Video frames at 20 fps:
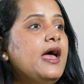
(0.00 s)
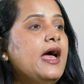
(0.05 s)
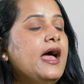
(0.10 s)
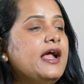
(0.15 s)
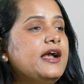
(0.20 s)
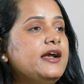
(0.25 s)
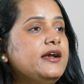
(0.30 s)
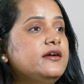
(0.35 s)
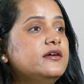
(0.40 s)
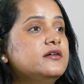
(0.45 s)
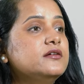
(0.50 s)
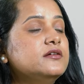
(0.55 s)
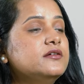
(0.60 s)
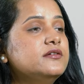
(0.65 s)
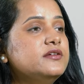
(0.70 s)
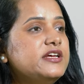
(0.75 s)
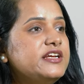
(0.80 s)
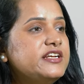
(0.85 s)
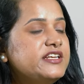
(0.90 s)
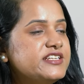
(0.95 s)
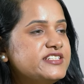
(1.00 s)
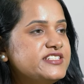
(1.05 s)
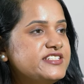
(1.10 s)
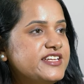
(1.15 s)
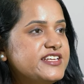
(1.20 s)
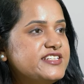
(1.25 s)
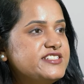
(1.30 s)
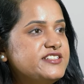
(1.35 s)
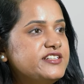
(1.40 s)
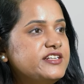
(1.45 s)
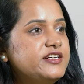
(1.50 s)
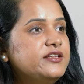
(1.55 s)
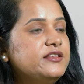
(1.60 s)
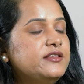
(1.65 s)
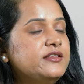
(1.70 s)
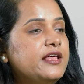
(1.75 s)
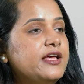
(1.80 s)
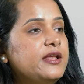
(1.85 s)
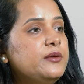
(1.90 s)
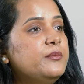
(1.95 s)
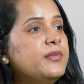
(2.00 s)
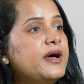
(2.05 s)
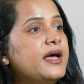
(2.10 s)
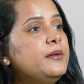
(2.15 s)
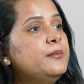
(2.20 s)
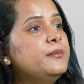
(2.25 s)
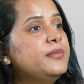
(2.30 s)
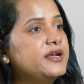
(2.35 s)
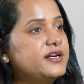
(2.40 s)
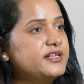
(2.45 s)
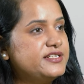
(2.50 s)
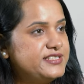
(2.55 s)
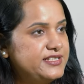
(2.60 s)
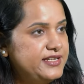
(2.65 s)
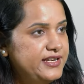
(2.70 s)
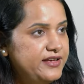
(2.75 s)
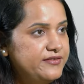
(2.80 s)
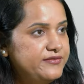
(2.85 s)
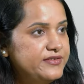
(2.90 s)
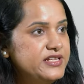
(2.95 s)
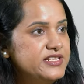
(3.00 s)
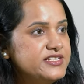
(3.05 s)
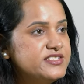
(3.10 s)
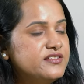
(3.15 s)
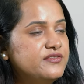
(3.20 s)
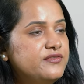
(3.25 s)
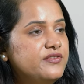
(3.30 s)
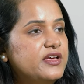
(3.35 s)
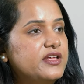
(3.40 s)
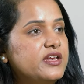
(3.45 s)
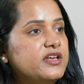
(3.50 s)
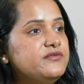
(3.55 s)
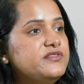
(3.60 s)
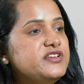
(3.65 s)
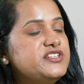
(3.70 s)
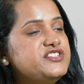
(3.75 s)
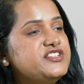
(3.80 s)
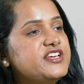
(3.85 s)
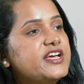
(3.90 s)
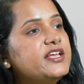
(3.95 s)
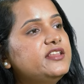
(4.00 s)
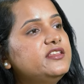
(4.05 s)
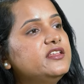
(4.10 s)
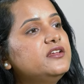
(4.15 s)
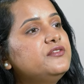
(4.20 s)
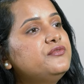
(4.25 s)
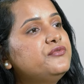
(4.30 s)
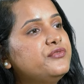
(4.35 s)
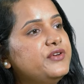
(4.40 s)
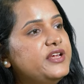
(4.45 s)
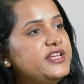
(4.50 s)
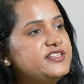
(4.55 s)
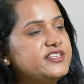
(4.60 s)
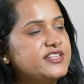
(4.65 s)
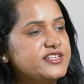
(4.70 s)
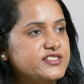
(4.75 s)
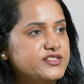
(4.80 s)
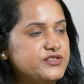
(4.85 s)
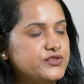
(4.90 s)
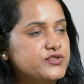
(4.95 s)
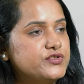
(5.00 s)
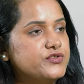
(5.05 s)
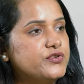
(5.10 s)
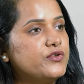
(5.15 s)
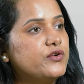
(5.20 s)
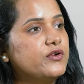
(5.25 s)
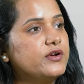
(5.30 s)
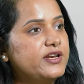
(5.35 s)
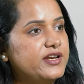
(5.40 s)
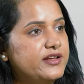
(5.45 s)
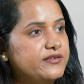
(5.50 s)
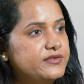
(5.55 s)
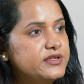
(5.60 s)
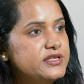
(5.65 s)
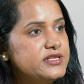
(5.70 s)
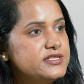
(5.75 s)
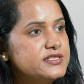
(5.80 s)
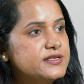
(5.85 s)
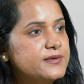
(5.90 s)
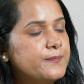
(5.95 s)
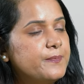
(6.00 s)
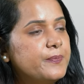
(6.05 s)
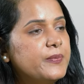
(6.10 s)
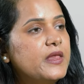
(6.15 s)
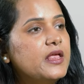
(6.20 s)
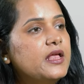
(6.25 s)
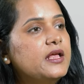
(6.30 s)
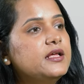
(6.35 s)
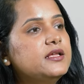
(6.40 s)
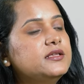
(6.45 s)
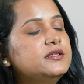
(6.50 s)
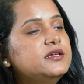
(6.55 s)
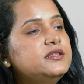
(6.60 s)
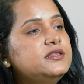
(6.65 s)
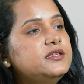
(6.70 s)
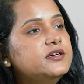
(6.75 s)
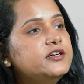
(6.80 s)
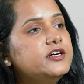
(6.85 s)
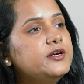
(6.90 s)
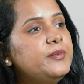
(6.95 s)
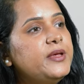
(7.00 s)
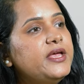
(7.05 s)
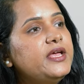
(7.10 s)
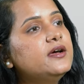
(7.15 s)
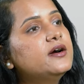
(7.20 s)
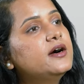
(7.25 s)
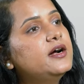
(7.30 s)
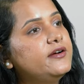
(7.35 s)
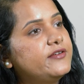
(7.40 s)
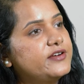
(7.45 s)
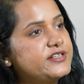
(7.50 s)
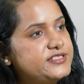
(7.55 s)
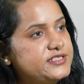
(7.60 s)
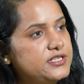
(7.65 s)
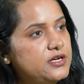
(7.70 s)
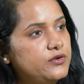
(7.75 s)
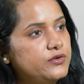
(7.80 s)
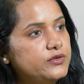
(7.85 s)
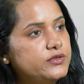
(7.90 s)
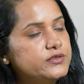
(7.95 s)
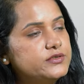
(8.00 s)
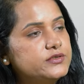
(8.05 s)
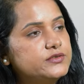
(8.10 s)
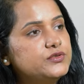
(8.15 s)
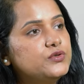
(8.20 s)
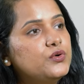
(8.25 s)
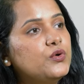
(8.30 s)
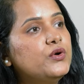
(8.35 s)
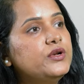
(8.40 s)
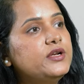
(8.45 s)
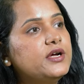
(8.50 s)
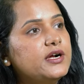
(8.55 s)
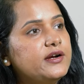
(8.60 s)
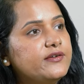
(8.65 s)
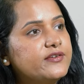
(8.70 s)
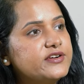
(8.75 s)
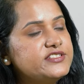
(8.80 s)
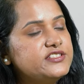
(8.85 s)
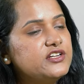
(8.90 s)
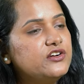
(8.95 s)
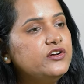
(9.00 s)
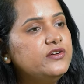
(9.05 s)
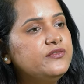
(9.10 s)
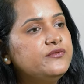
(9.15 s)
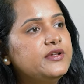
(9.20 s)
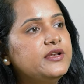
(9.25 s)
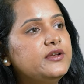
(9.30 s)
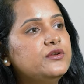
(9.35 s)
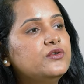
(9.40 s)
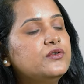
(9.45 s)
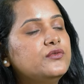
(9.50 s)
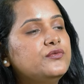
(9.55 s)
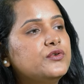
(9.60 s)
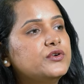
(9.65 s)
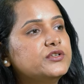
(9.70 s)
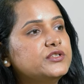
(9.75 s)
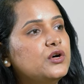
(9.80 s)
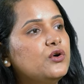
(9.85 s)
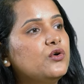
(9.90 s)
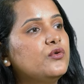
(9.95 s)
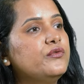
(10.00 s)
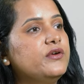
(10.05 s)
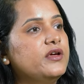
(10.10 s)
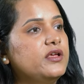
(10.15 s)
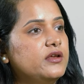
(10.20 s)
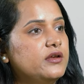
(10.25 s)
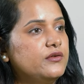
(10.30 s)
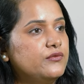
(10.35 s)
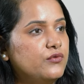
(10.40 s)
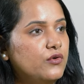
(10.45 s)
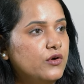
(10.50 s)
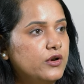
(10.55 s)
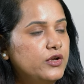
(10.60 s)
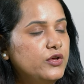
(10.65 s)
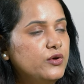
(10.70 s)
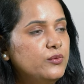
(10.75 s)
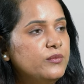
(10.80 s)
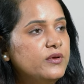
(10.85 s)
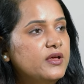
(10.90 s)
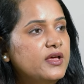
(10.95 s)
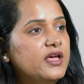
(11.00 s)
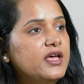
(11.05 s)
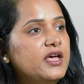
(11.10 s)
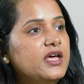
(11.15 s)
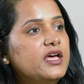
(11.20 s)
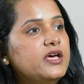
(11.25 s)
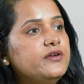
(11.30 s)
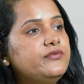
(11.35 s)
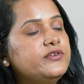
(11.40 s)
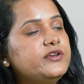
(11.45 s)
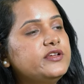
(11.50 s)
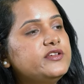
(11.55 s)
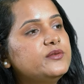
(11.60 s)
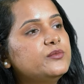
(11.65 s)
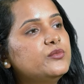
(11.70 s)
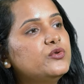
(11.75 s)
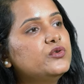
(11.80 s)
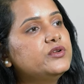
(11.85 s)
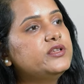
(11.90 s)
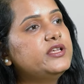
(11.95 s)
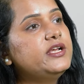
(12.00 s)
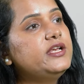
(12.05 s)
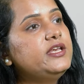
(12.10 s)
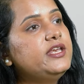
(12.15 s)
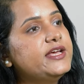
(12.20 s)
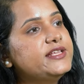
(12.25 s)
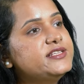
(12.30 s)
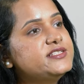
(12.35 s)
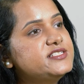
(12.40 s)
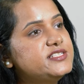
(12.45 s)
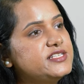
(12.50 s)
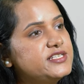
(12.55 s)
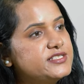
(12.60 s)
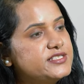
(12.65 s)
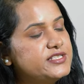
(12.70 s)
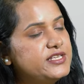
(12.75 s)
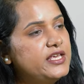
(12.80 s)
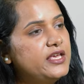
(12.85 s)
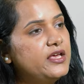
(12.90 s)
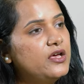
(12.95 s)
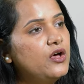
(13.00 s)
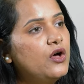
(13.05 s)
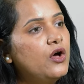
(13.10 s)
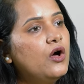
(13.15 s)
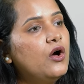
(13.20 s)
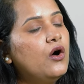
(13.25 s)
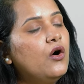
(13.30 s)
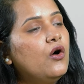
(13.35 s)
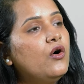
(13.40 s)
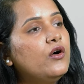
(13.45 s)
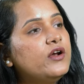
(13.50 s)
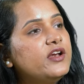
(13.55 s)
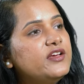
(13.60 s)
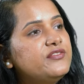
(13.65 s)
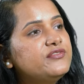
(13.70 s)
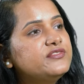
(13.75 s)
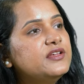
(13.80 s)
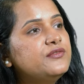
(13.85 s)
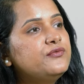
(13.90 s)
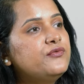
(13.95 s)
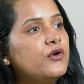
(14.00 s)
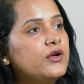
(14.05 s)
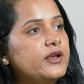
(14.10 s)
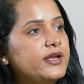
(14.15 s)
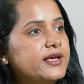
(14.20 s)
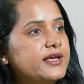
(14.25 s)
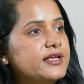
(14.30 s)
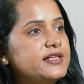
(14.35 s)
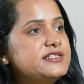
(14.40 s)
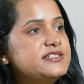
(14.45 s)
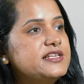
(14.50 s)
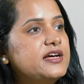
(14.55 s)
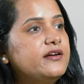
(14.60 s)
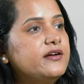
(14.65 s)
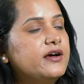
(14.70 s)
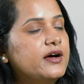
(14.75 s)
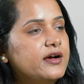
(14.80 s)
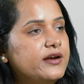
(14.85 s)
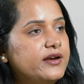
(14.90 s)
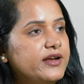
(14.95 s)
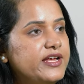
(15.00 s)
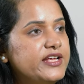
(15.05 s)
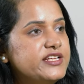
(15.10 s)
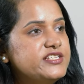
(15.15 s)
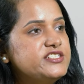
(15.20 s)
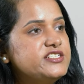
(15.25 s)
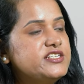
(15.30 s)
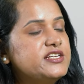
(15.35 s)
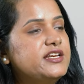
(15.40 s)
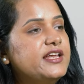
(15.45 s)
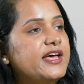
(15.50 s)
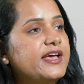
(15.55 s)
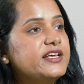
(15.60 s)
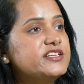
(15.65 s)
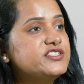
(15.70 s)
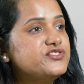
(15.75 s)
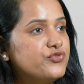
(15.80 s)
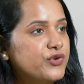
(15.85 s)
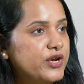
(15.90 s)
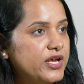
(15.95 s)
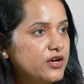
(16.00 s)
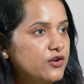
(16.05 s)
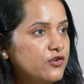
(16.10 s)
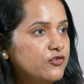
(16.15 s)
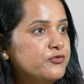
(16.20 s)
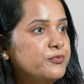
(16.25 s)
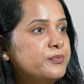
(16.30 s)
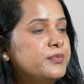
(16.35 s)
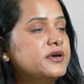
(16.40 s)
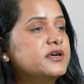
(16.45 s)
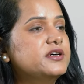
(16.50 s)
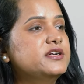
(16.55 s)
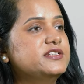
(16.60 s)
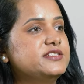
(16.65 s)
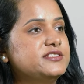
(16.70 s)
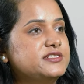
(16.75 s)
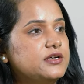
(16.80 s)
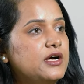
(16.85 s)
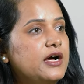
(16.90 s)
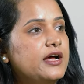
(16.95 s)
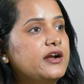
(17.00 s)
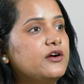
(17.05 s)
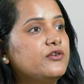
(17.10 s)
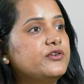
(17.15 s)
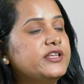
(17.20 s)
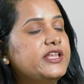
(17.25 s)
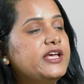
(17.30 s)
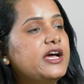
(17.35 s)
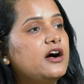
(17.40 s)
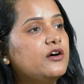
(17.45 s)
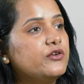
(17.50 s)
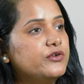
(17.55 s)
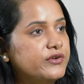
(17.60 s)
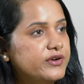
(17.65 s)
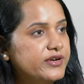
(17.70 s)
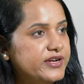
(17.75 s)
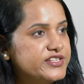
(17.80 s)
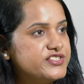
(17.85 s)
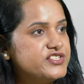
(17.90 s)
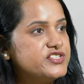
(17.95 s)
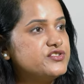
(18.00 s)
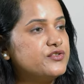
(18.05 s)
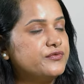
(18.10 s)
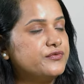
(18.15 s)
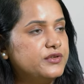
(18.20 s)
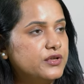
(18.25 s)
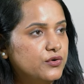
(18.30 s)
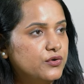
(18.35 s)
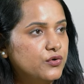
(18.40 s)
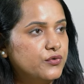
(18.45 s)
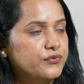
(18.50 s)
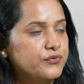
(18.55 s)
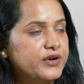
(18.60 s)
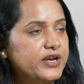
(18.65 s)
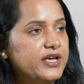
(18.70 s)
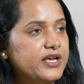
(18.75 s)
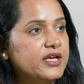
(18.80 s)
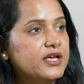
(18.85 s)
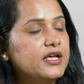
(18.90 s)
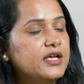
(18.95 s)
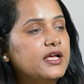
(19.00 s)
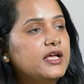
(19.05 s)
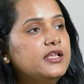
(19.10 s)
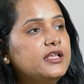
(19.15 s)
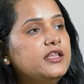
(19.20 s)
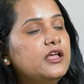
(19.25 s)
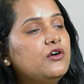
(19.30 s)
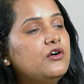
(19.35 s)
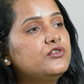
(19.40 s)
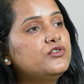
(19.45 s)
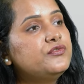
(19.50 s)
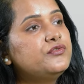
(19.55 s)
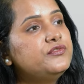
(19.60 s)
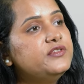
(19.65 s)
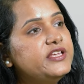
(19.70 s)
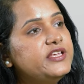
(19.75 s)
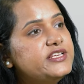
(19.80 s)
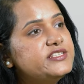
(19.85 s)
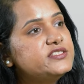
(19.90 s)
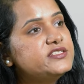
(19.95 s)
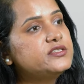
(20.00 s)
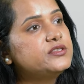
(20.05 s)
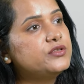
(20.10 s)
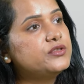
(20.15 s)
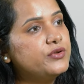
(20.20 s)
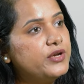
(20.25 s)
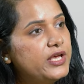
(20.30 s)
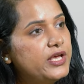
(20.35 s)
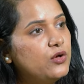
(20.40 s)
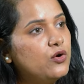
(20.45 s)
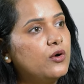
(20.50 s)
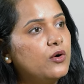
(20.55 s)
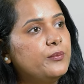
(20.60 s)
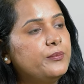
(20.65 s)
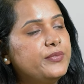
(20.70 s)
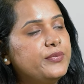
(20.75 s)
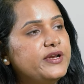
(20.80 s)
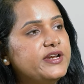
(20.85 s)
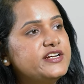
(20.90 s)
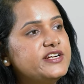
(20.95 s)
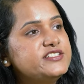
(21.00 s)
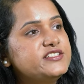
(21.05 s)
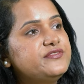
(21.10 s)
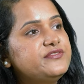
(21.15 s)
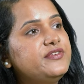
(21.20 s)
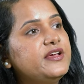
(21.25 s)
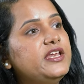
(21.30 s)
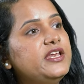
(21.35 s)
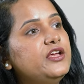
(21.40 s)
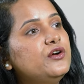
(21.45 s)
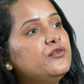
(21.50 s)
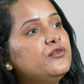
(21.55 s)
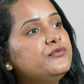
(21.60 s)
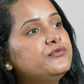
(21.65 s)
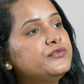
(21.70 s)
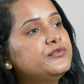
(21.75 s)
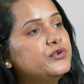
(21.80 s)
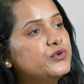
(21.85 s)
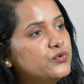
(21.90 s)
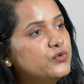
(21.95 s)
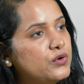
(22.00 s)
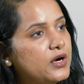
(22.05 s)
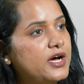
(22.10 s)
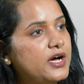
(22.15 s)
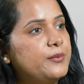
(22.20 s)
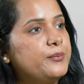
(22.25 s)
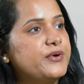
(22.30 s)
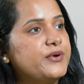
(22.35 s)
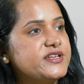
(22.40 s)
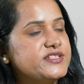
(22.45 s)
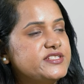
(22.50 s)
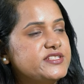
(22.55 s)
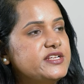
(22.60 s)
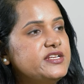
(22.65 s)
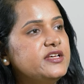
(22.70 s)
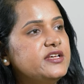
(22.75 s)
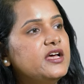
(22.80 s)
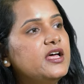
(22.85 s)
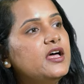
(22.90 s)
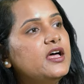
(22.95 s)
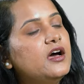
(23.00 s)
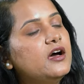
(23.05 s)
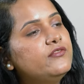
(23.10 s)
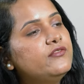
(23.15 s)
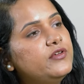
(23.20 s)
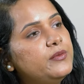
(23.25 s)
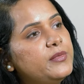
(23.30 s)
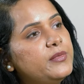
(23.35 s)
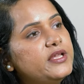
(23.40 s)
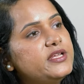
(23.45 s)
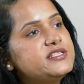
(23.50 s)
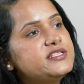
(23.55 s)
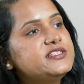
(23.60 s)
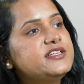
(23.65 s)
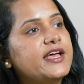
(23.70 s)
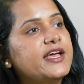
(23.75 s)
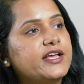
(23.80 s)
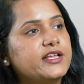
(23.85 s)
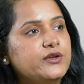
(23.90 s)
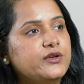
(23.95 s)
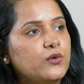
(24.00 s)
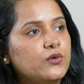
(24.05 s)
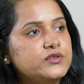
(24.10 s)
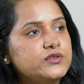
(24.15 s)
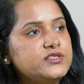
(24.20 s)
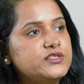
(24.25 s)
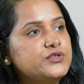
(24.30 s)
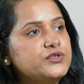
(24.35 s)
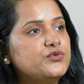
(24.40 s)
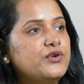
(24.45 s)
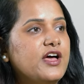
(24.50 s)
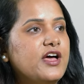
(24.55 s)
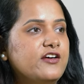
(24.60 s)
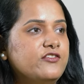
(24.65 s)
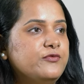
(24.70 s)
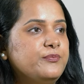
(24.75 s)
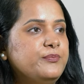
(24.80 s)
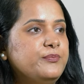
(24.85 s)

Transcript: and it is tested then by blood levels, wherein we check their free testosterone levels. The third being ultrasound. So on ultrasound, we look for the ovarian volume. If it is more than 10 cc or if the follicles are arranged like string of pearls around the outer edges of the ovary. Now, out of these three components, if any of two are present, a woman is diagnosed to have